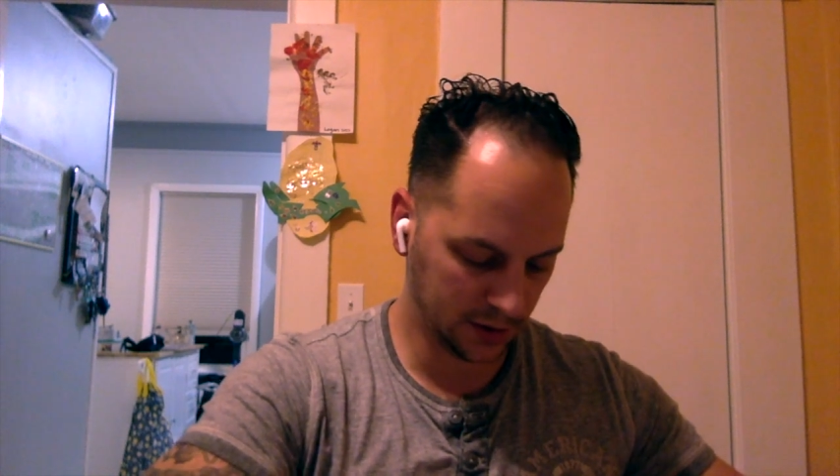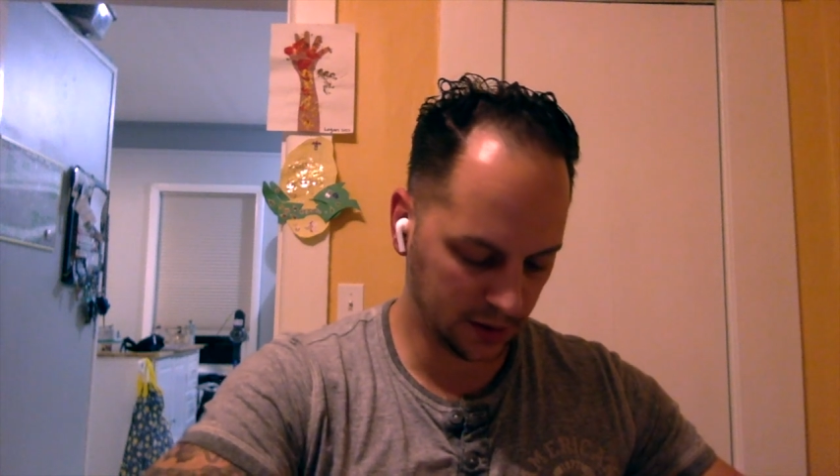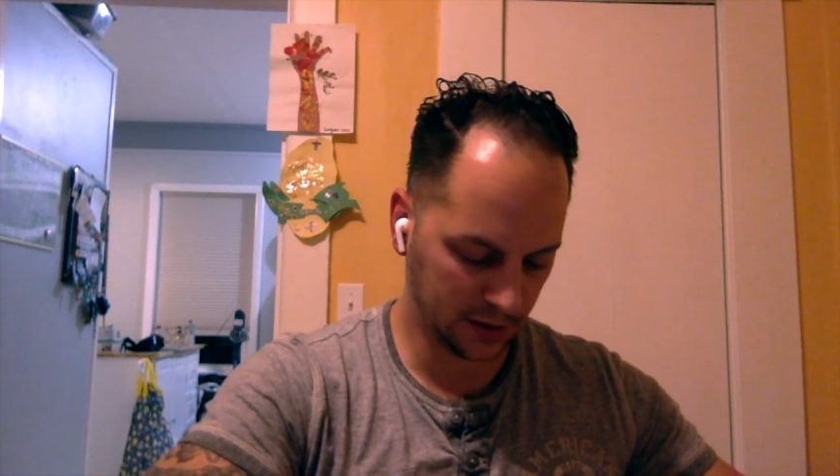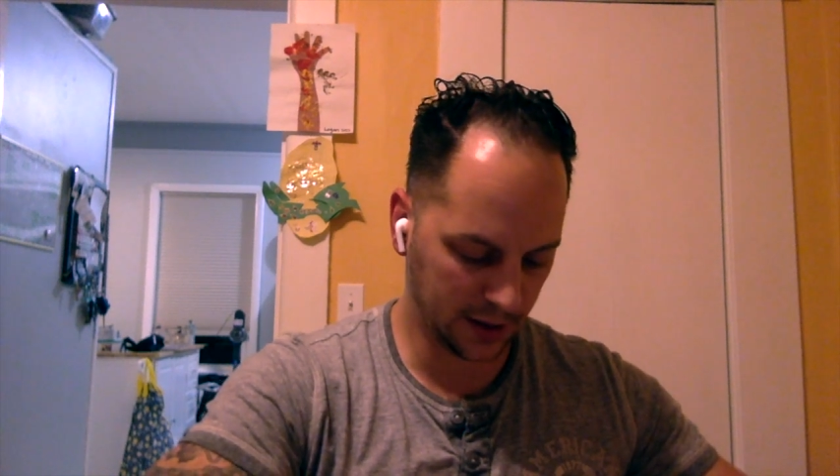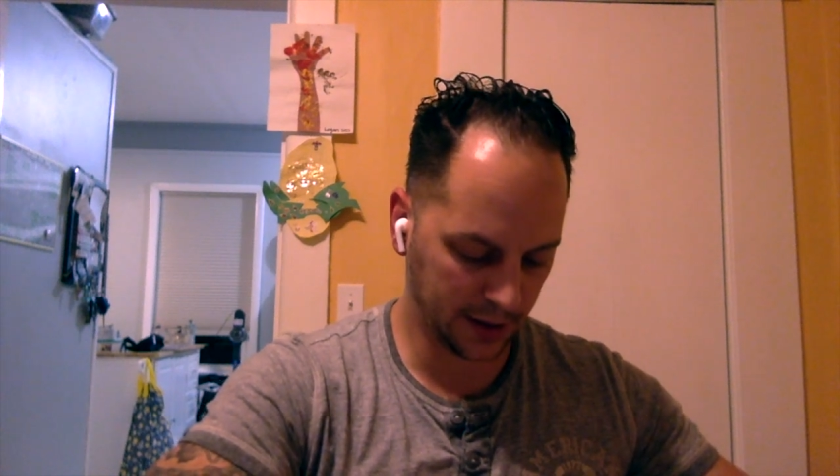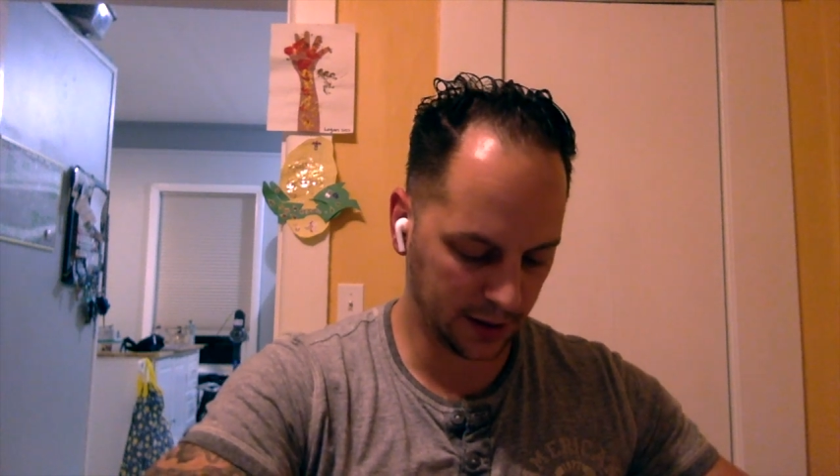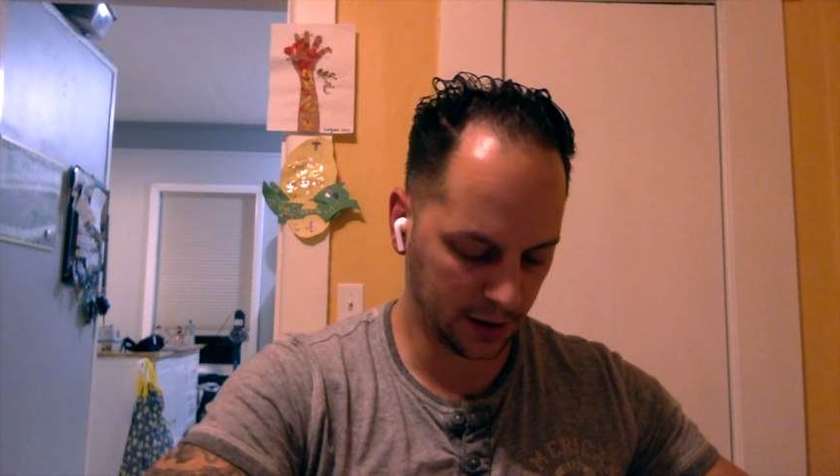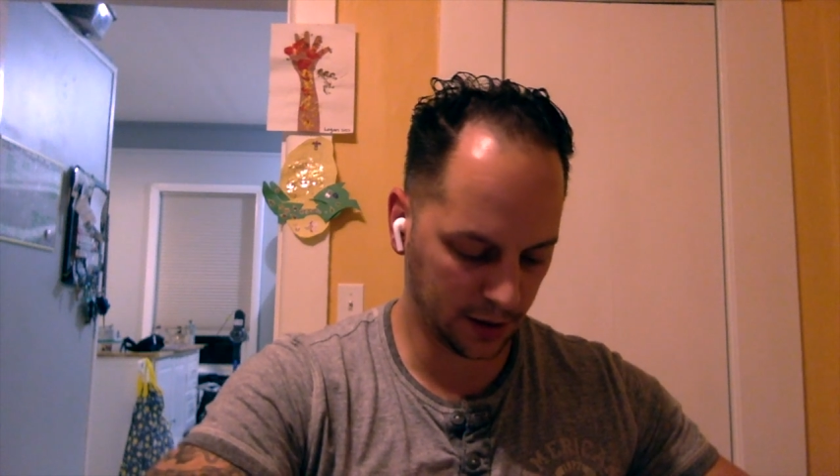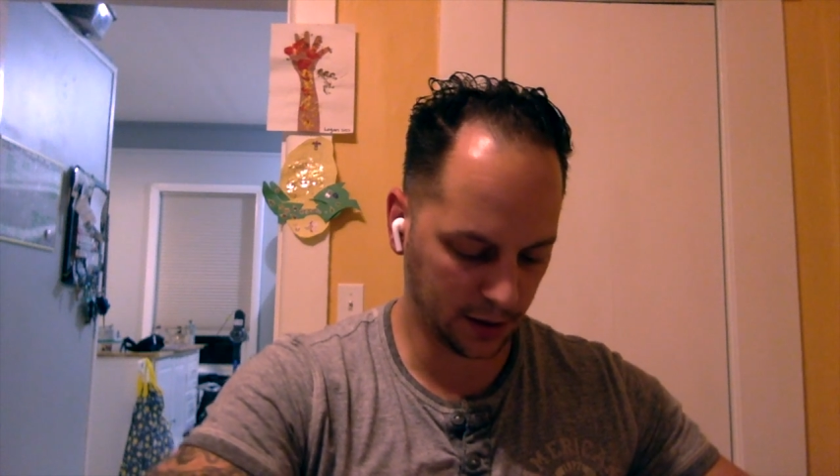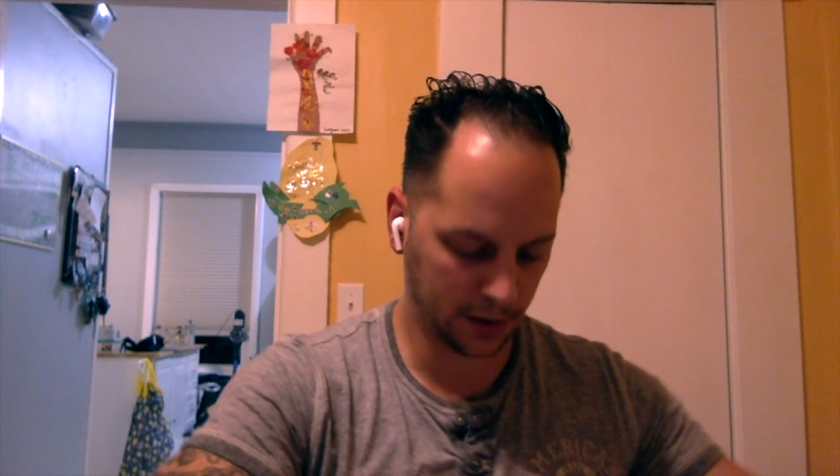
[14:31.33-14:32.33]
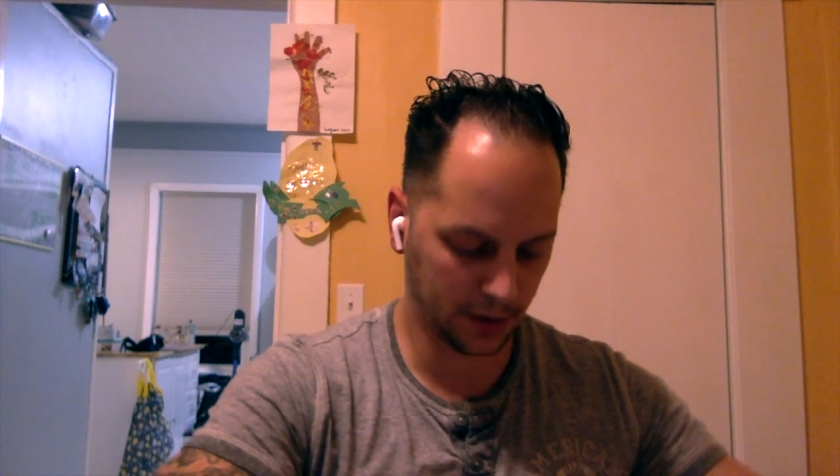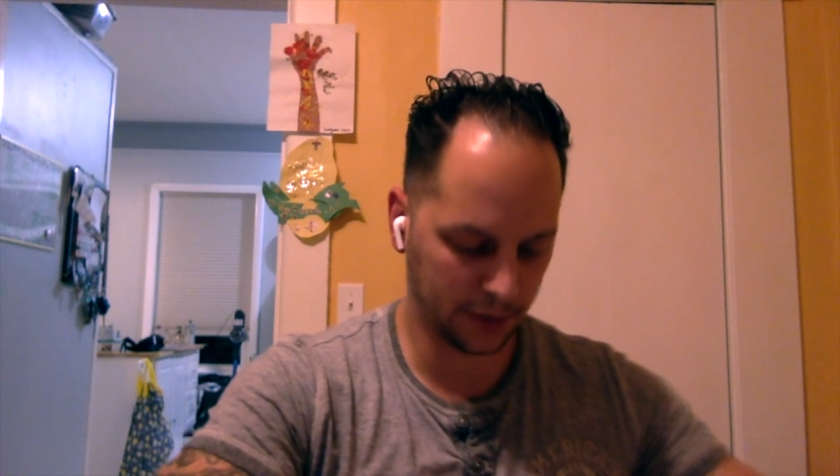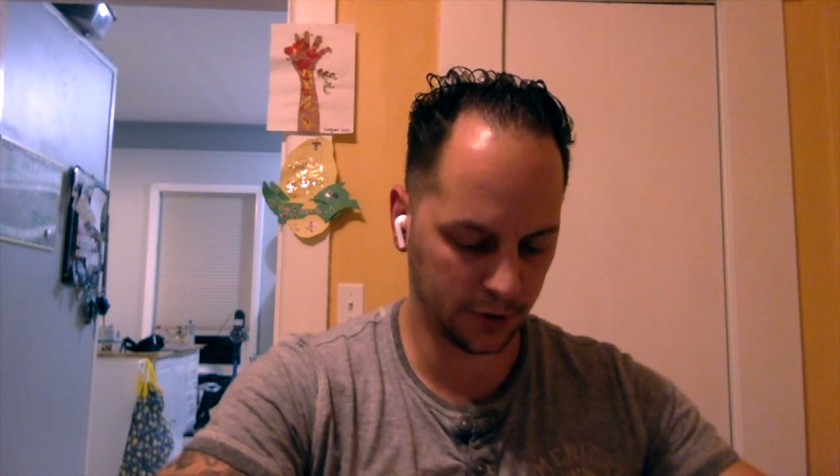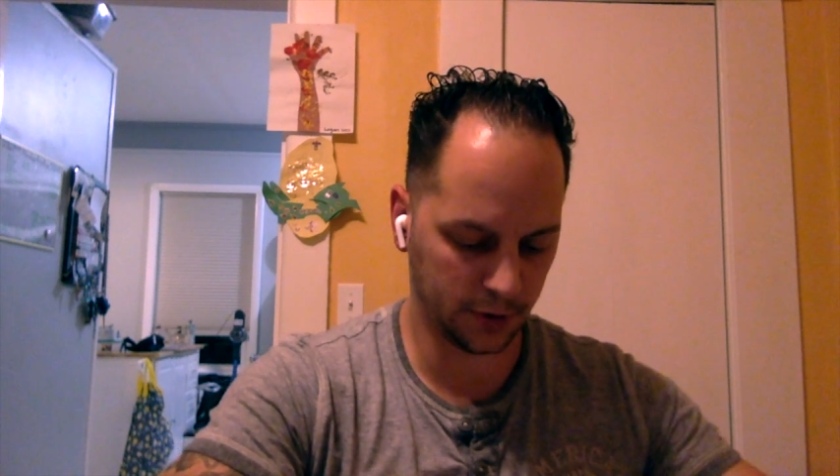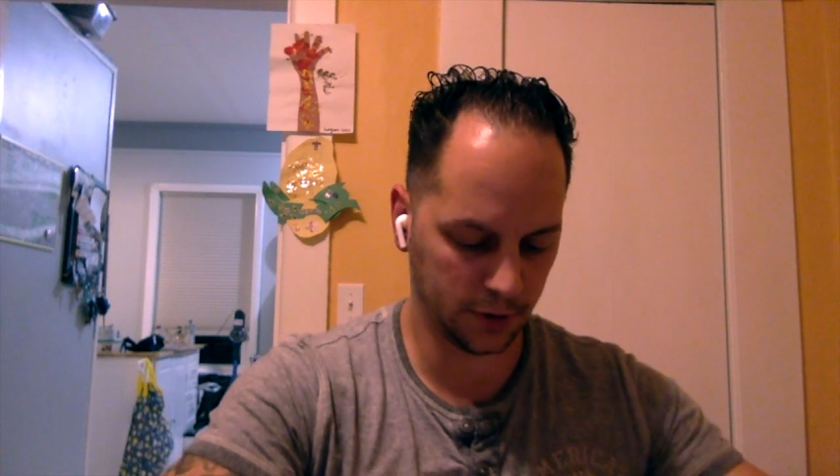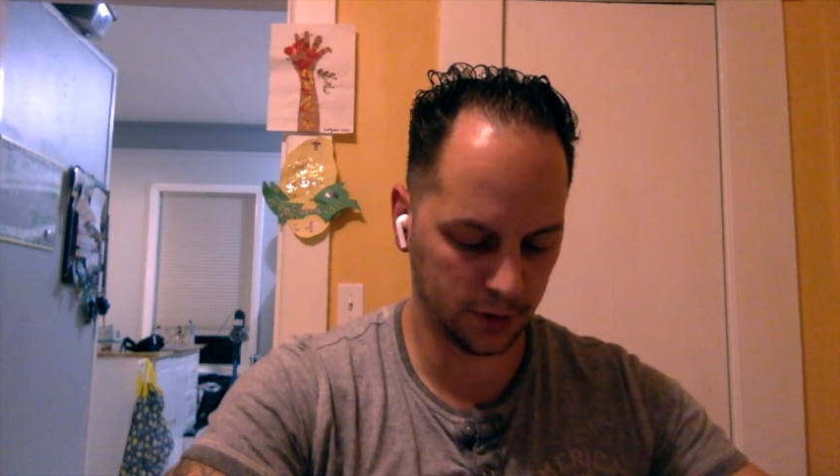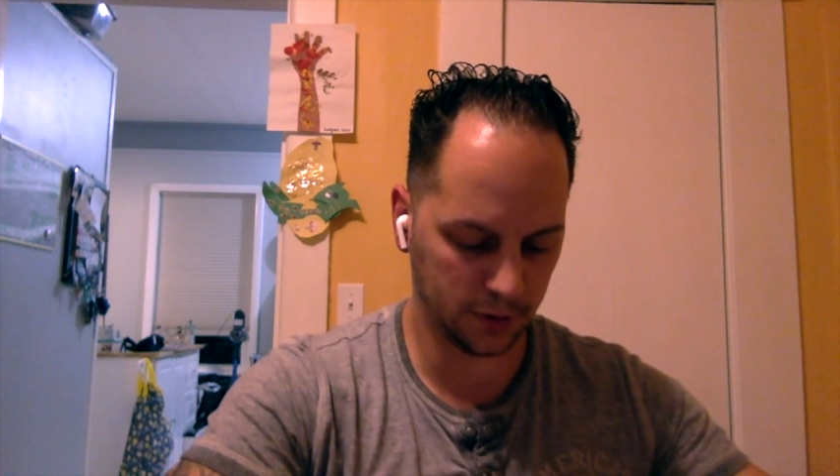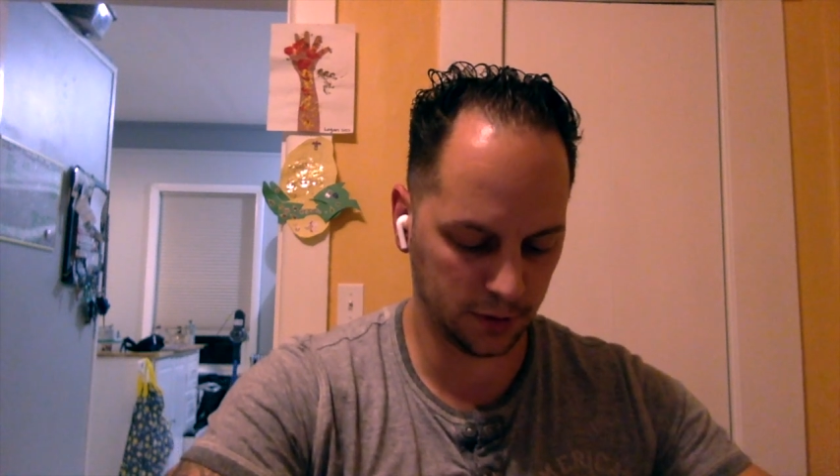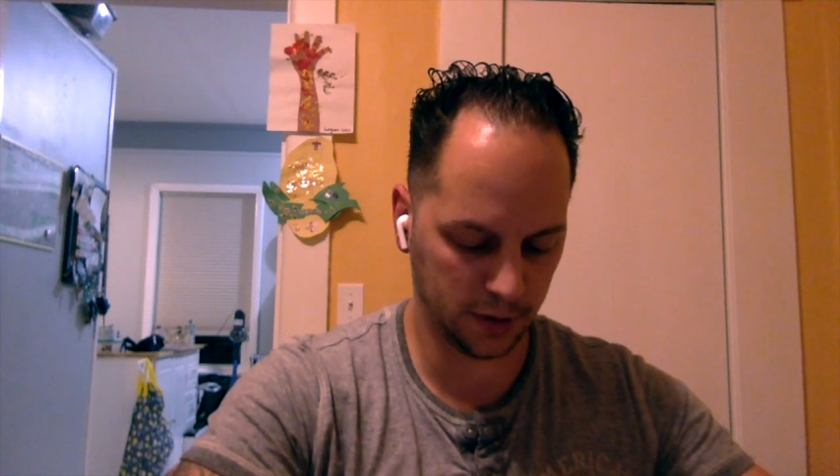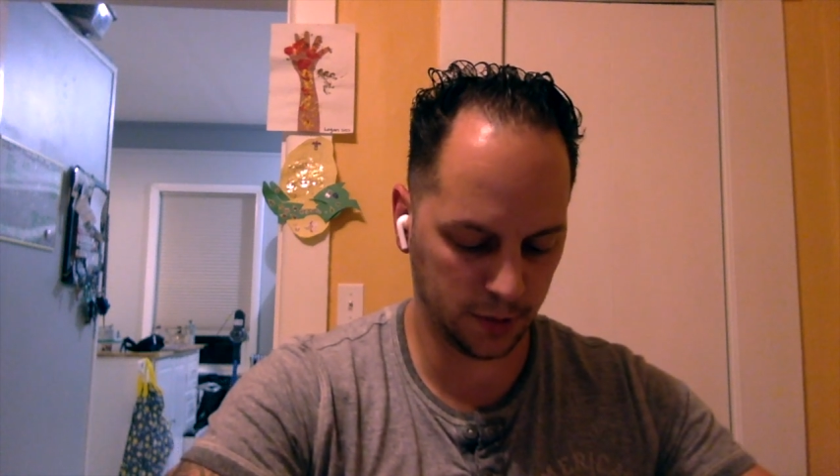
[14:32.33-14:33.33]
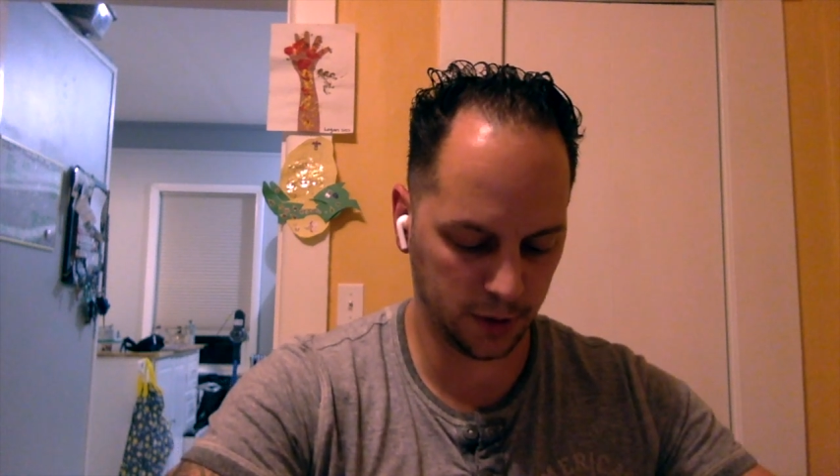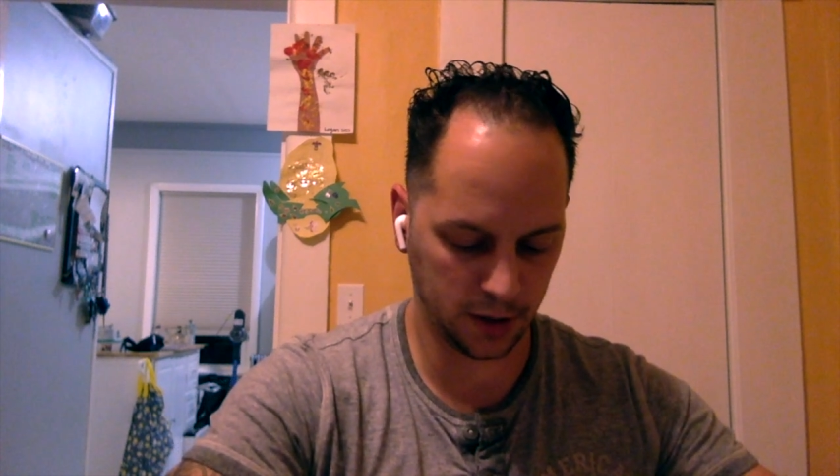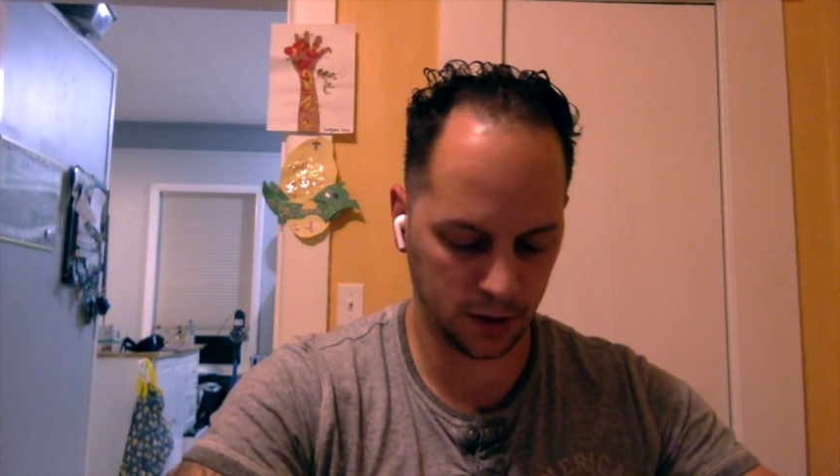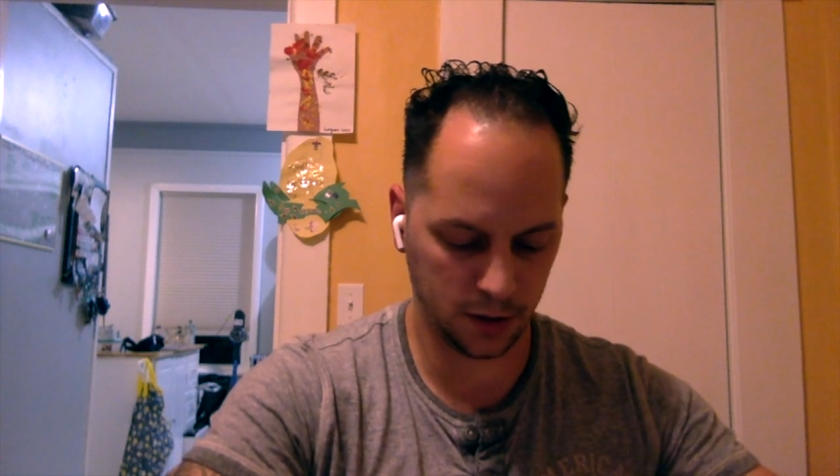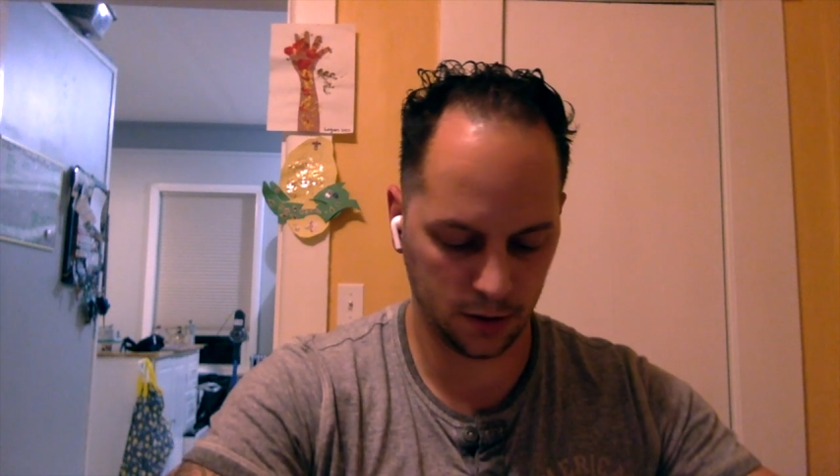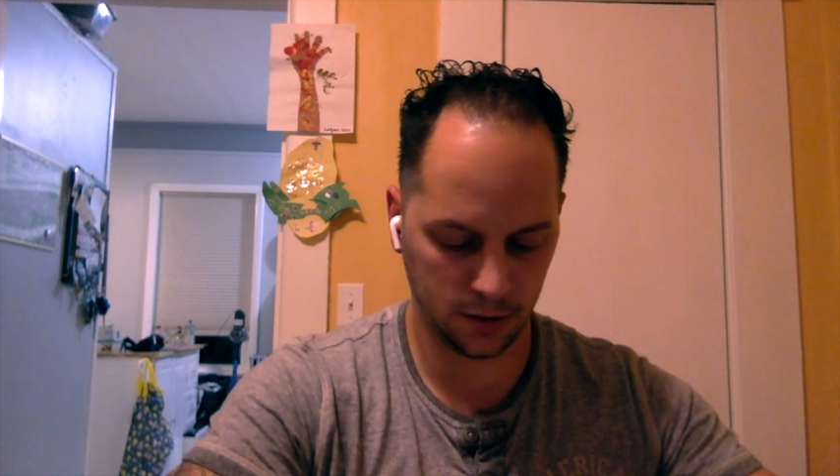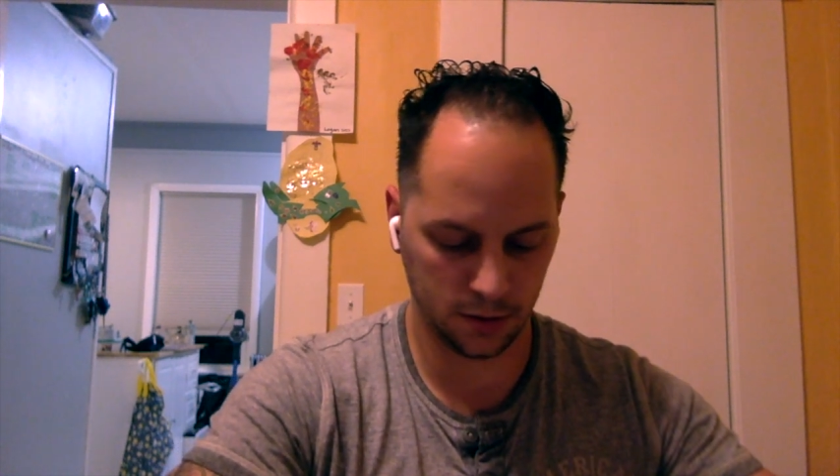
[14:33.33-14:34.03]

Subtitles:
the die cut cover gimmick.